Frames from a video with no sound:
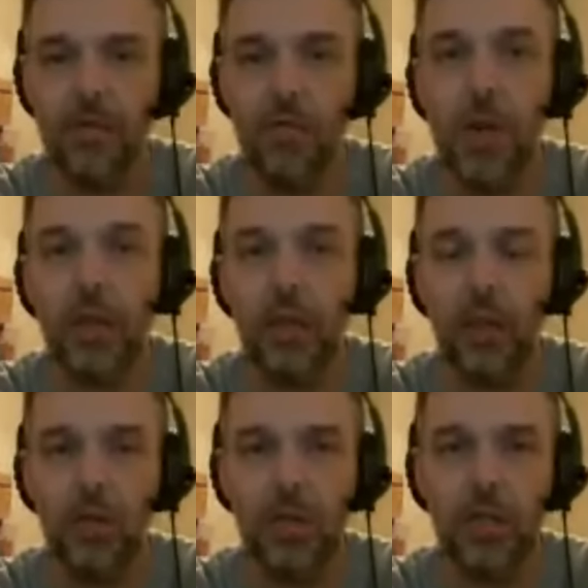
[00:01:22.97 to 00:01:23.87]
the stuff
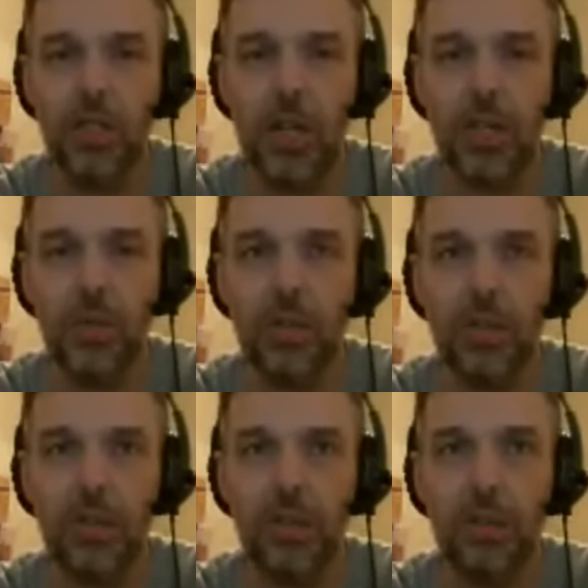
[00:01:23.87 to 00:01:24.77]
really close to the
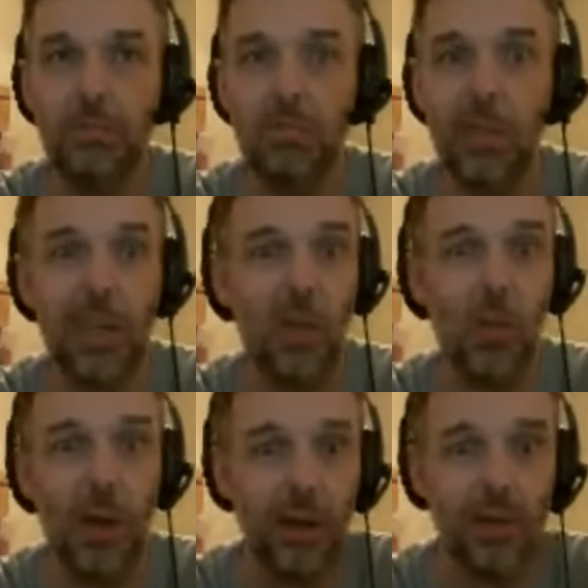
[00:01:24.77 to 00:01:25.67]
chest, which is
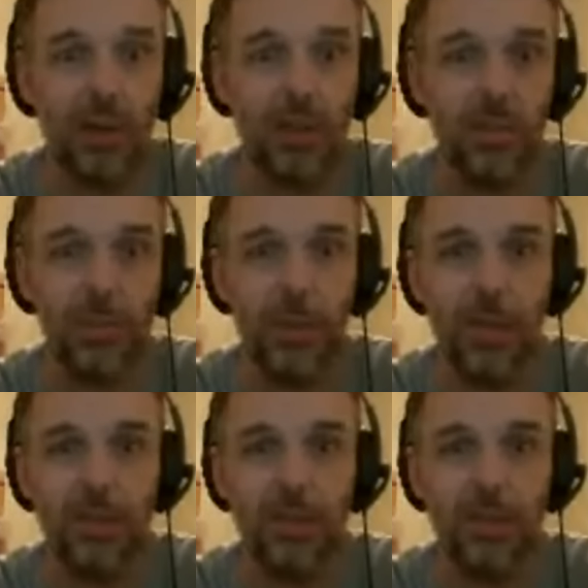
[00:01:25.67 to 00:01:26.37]
kind of weird,